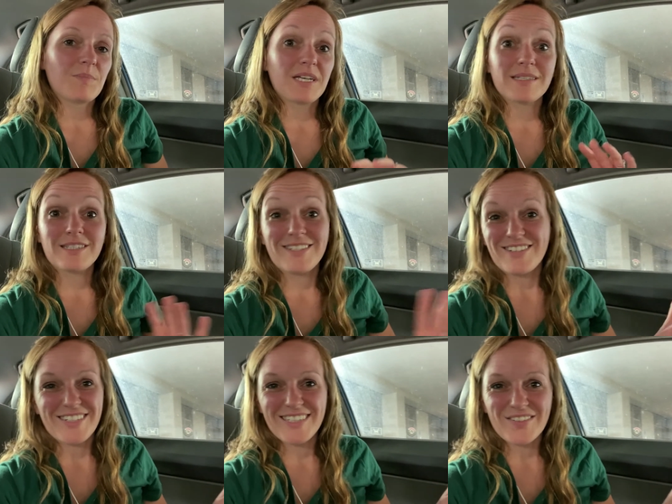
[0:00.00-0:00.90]
because you
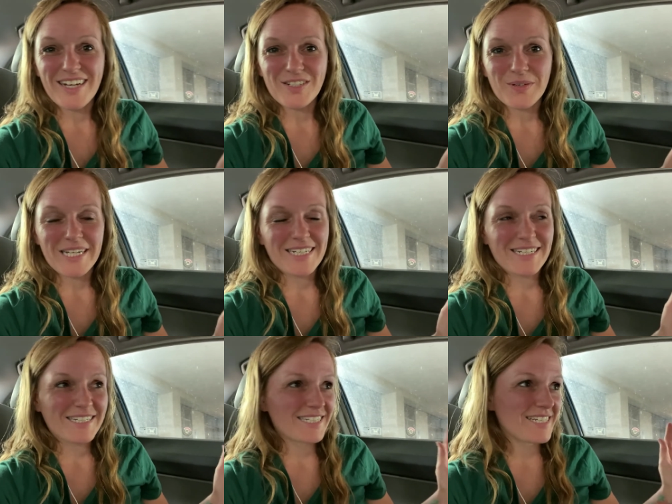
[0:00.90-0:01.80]
know she's graduated
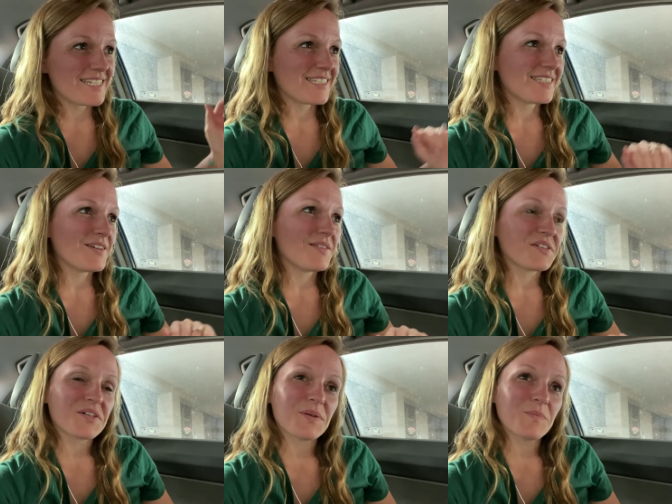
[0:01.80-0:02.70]
and she's no
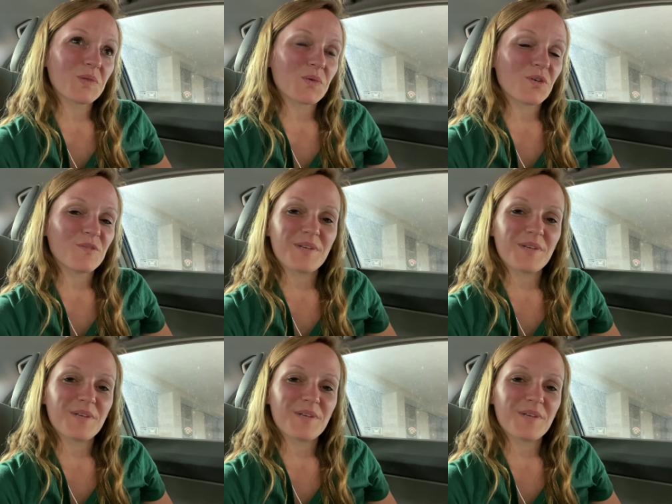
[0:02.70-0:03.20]
longer homeschooled,